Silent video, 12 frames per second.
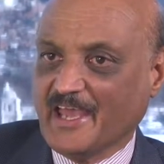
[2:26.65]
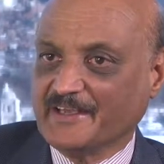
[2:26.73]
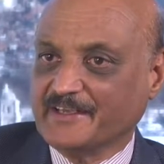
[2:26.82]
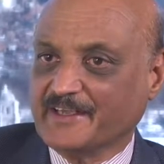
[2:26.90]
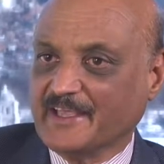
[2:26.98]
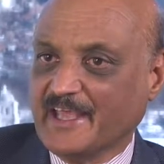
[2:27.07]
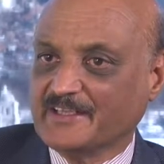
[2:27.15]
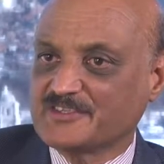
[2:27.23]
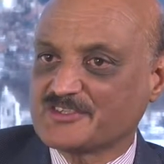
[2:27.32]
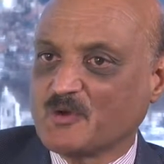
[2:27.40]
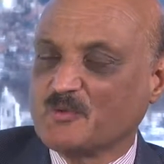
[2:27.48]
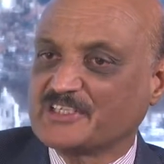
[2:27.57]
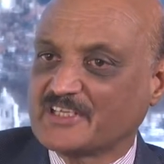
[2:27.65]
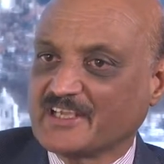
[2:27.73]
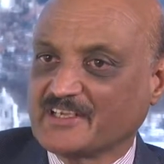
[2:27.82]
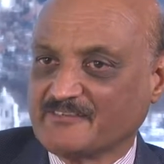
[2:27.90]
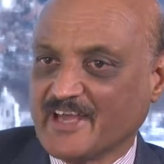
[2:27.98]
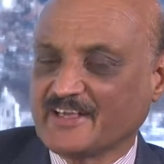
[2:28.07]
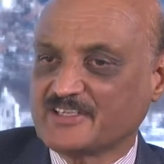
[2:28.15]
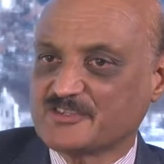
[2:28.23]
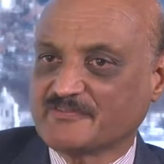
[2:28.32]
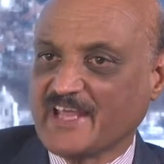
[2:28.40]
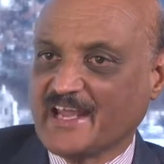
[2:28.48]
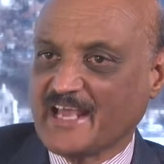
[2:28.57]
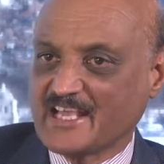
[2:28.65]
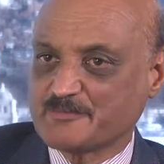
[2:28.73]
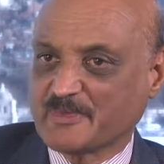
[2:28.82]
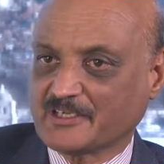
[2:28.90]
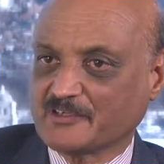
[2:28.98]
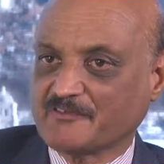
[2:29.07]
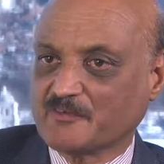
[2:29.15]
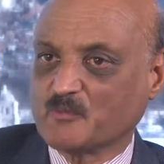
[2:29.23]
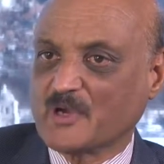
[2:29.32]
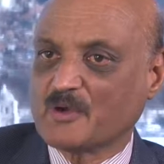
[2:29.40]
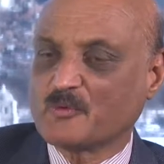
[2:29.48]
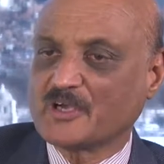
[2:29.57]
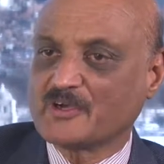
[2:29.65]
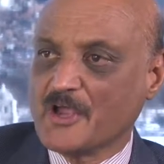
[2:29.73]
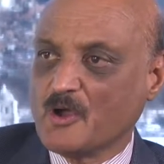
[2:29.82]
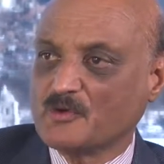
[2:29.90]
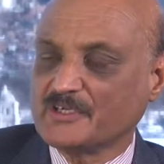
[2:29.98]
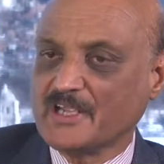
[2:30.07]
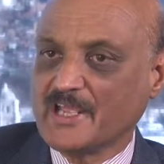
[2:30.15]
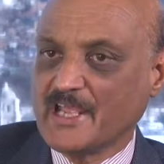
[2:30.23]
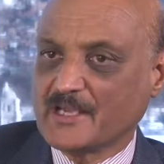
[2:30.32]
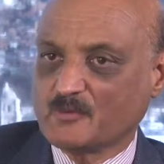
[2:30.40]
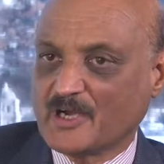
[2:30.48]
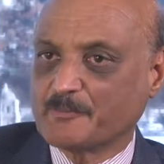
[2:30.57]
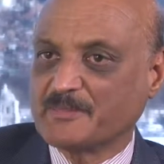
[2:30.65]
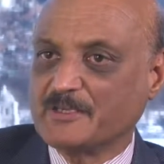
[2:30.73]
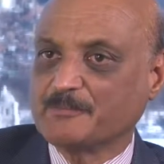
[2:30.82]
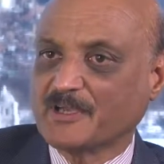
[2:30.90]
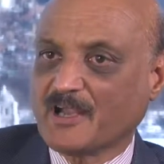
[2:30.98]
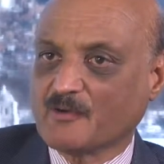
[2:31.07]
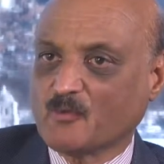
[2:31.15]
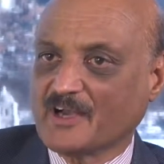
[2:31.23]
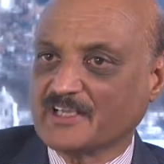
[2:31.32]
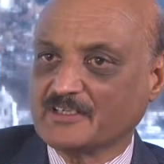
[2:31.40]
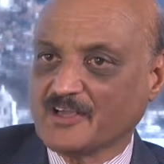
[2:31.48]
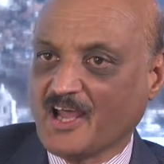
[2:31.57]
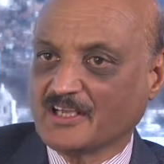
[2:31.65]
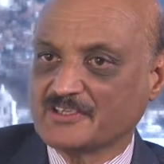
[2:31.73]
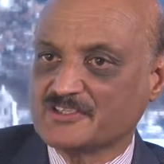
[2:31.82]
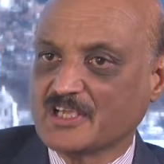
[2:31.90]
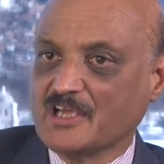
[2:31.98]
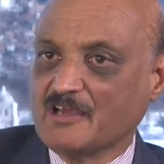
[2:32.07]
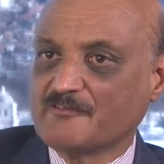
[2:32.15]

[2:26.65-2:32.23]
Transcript: And, and so we take advantage of that aspect of where we're known and where people are wanting knowledge